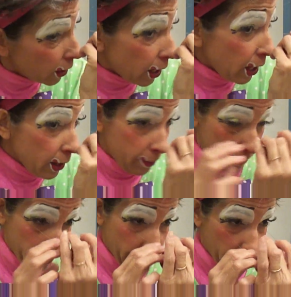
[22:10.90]
the head,
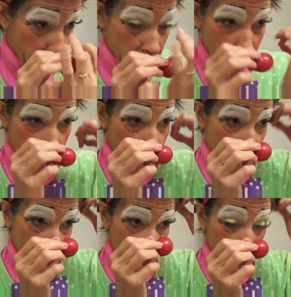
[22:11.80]

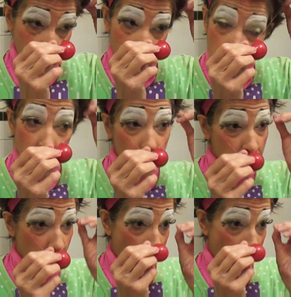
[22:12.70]
over the ears.